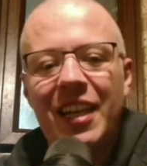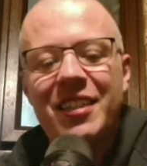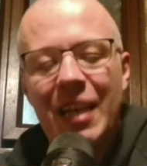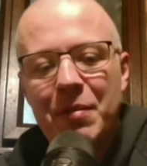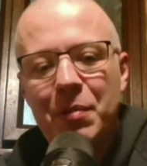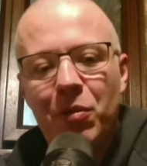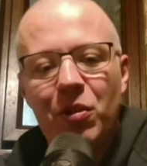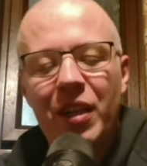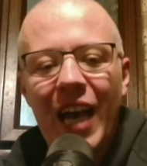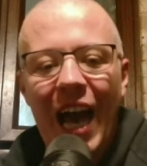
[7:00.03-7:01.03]

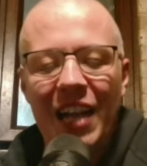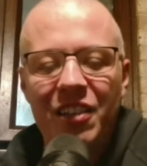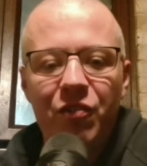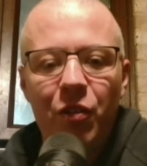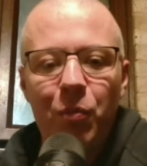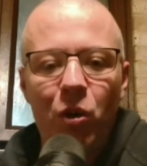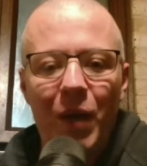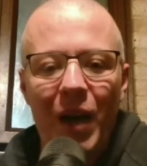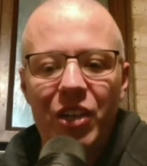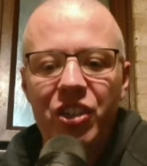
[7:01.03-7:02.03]
acceptable at a football
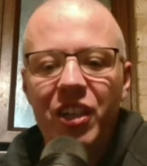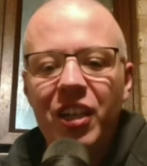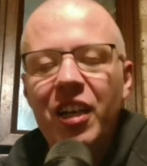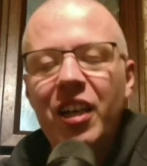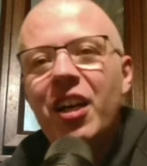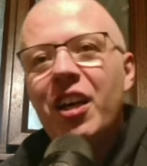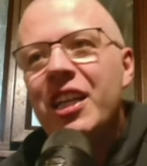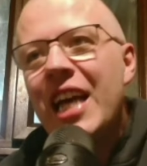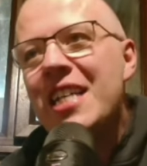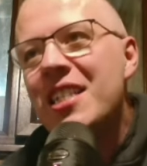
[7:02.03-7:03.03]
match.
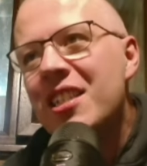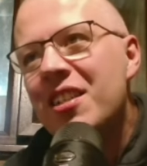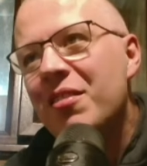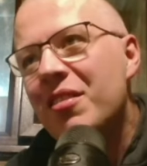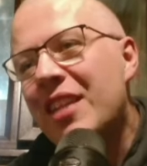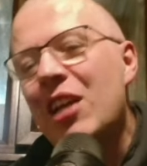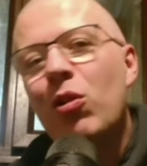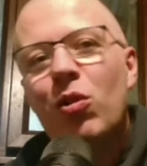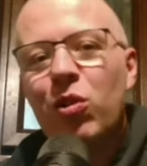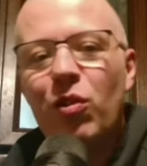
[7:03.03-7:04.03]
Yes, they
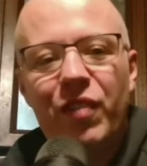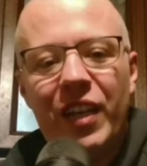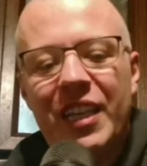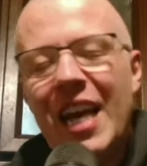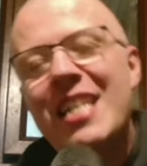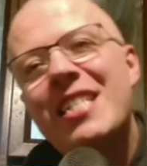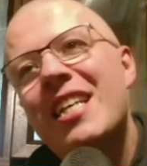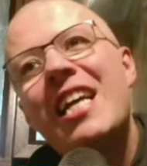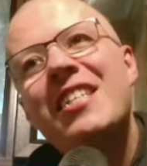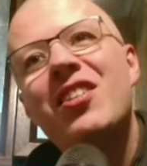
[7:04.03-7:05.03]
look lovely. Yes,
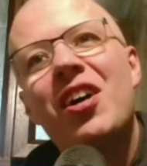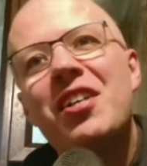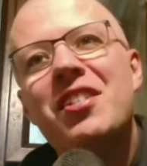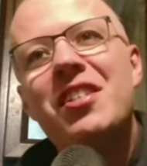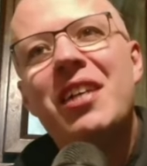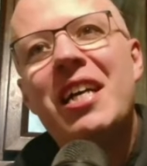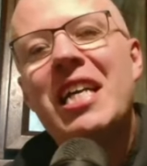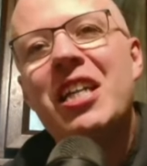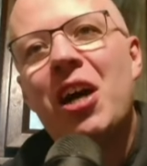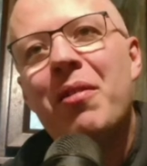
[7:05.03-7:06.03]
it's nice.
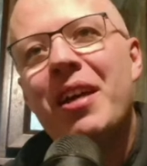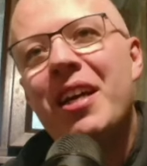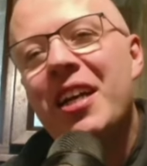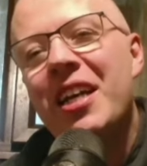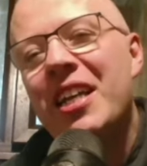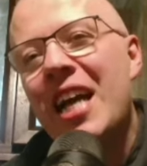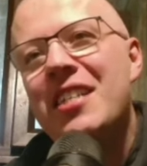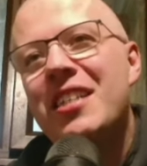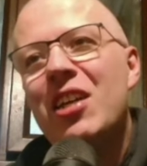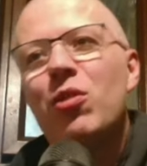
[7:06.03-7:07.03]
You know,
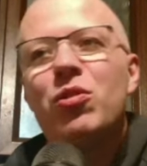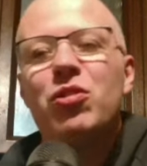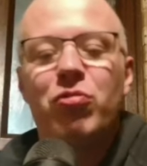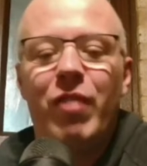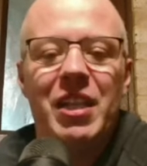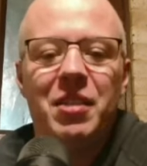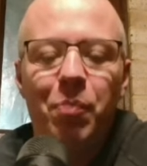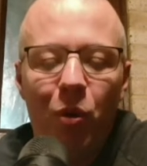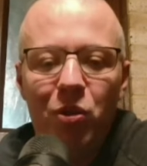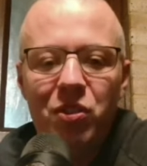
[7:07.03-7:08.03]
yes, it looks great,
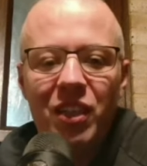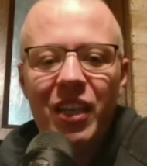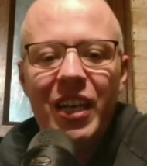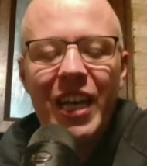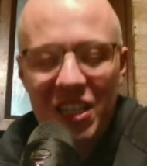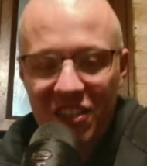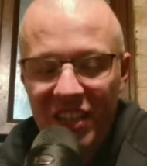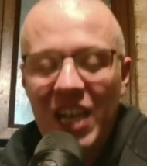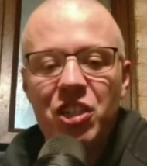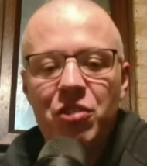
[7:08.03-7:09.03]
but it's
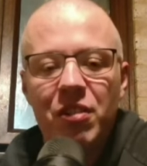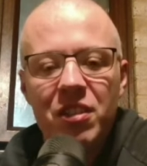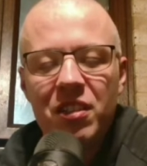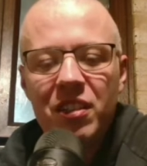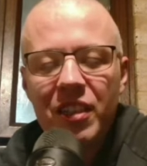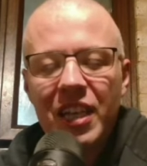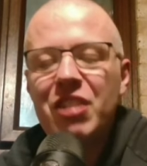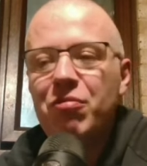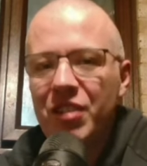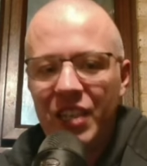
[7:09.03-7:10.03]
dangerous.
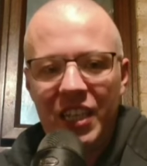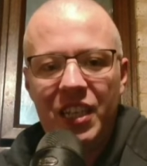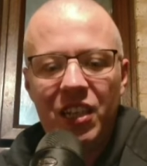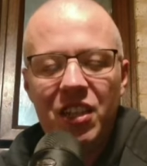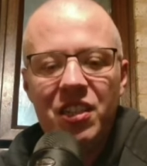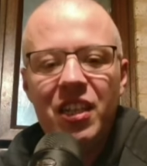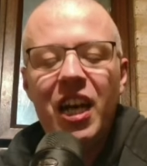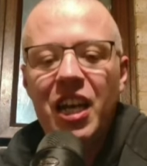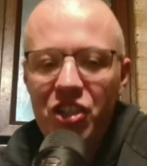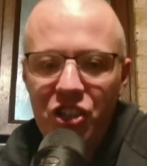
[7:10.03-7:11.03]
It's ridiculous
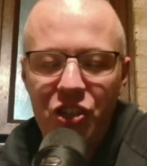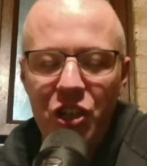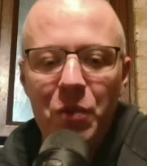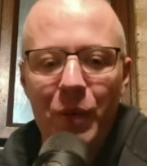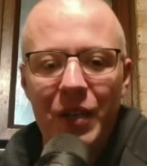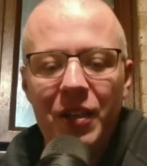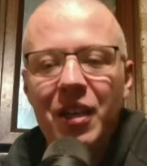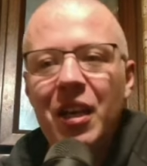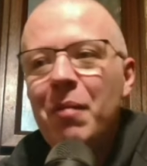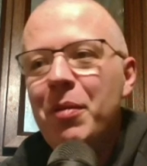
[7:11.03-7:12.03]
and it's stupid
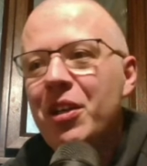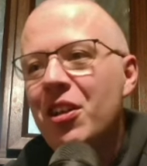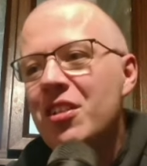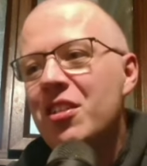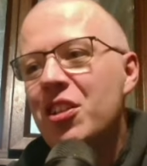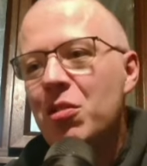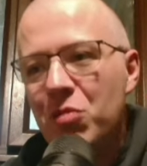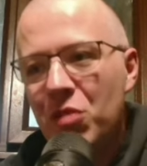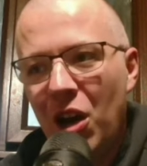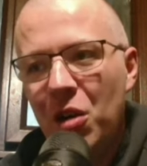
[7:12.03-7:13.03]
because you
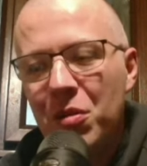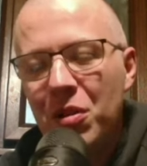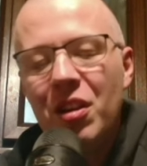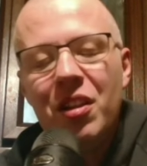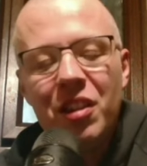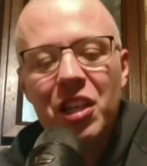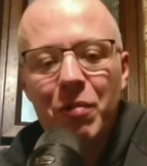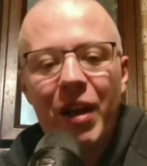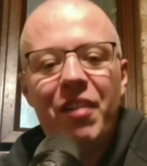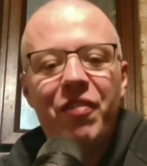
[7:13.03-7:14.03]
know that
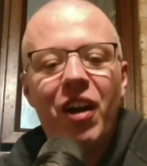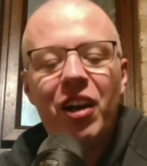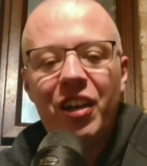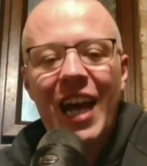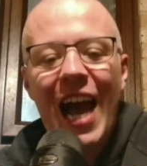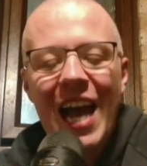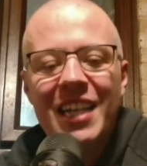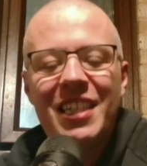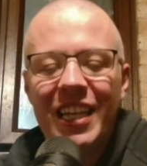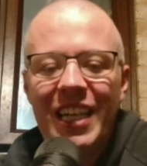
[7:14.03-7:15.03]
UEFA are going to
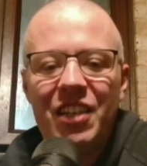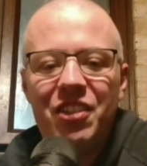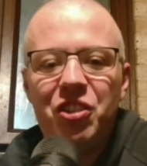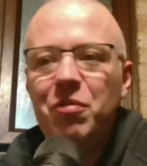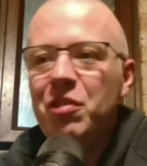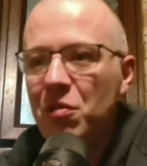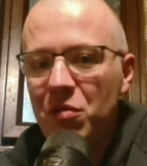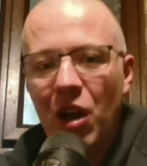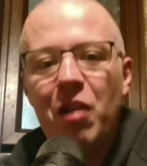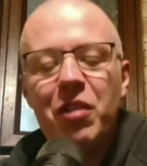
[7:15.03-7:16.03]
act against you. You
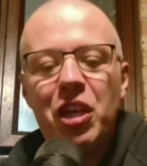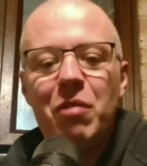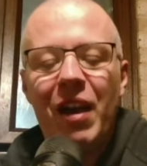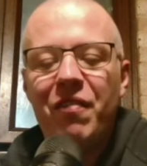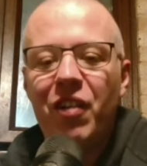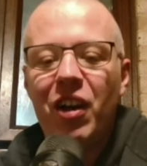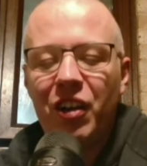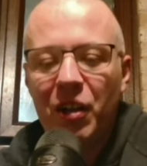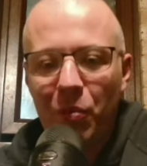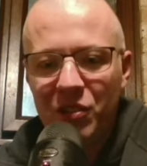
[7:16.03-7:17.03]
know that UEFA are
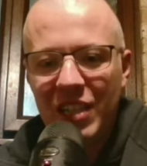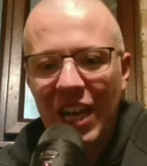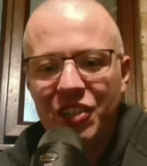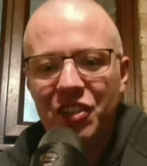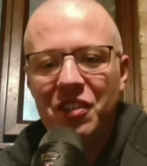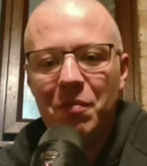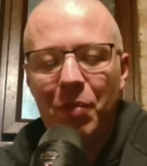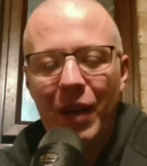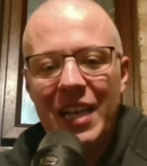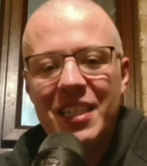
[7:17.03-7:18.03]
going to put sanctions in
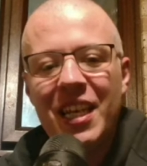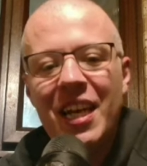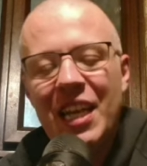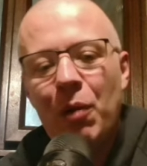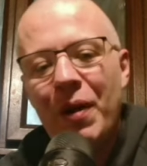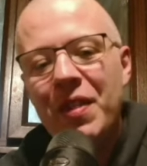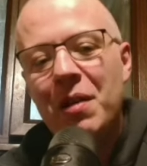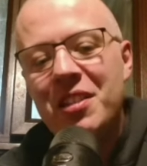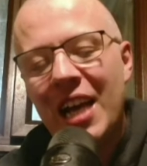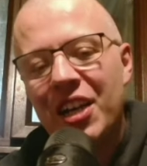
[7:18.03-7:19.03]
place. Now, when
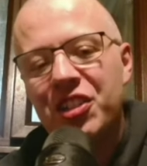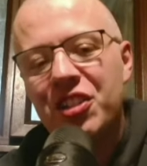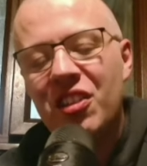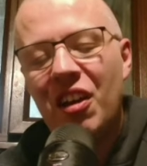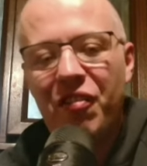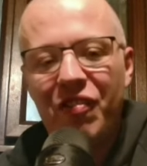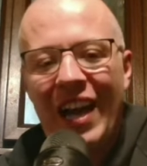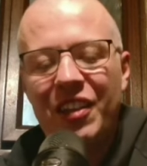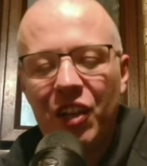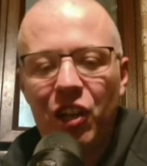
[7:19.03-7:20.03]
those sanctions
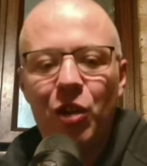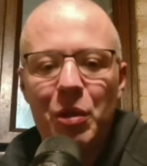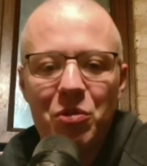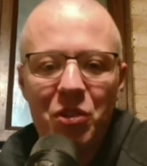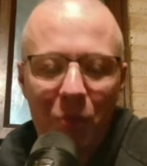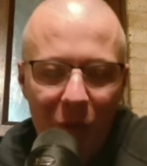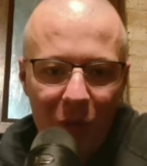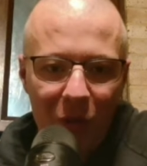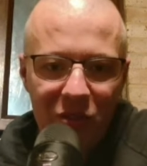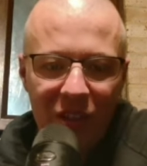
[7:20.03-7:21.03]
affect the club you
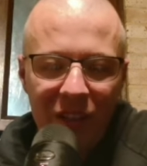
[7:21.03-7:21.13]
support